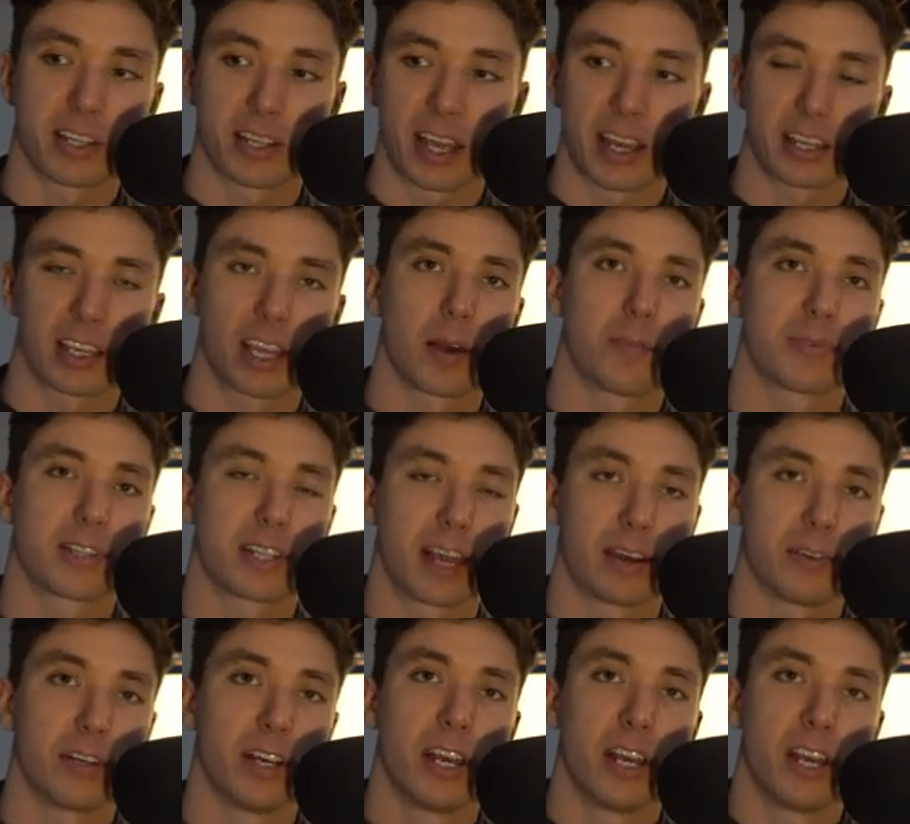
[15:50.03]
and that comes
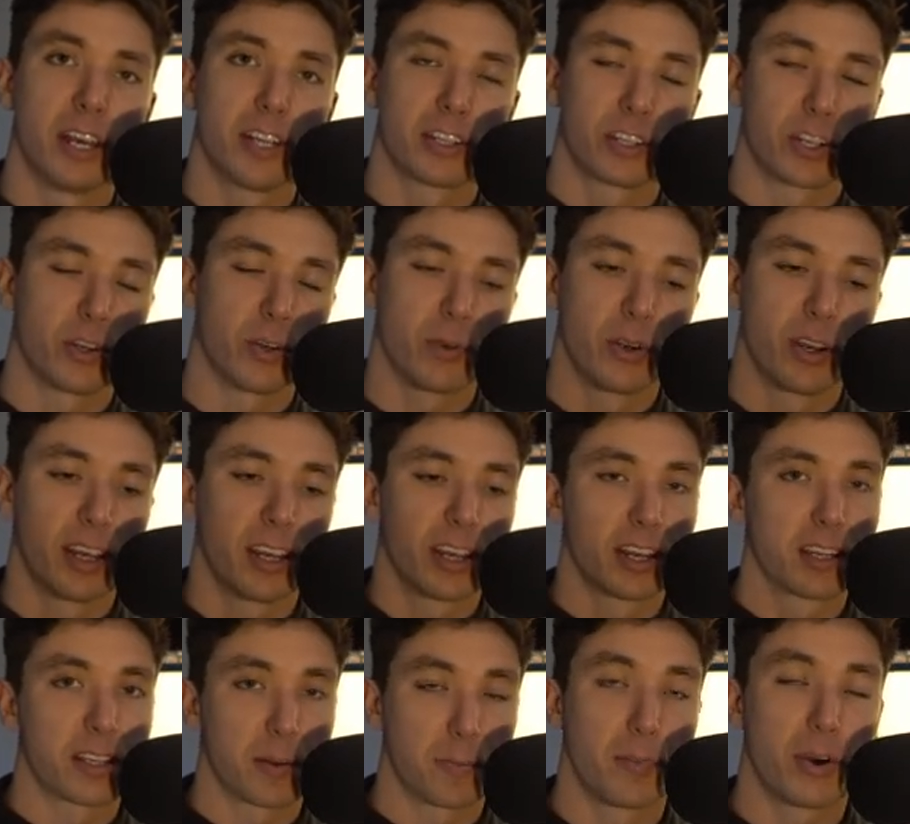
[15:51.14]
down to
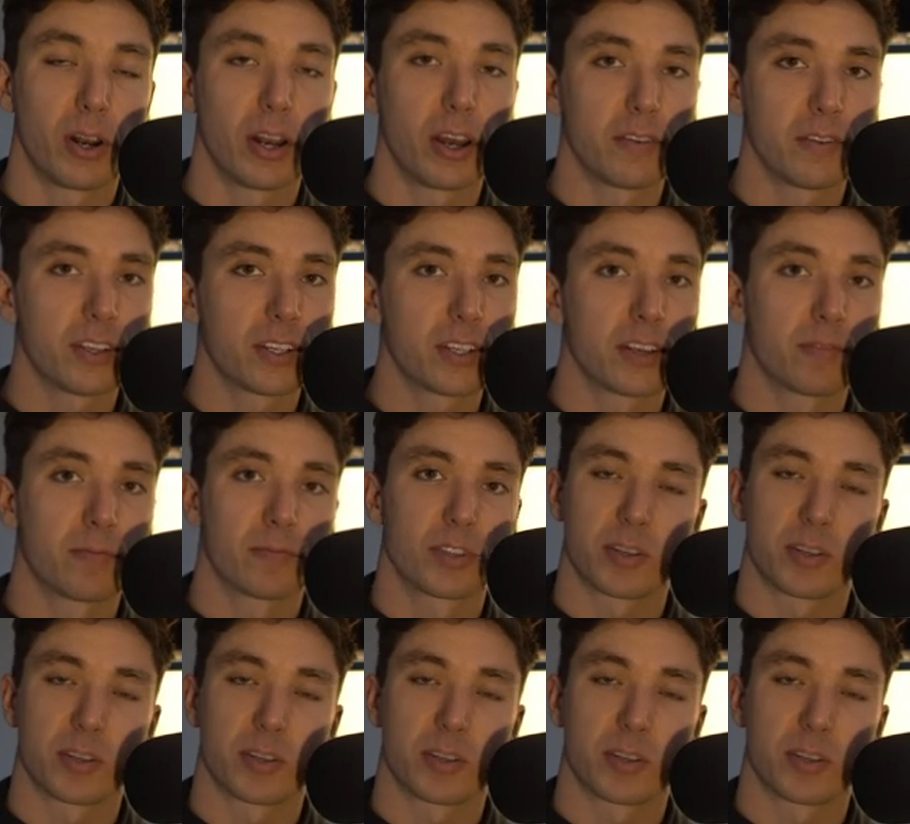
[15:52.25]
some pullovers,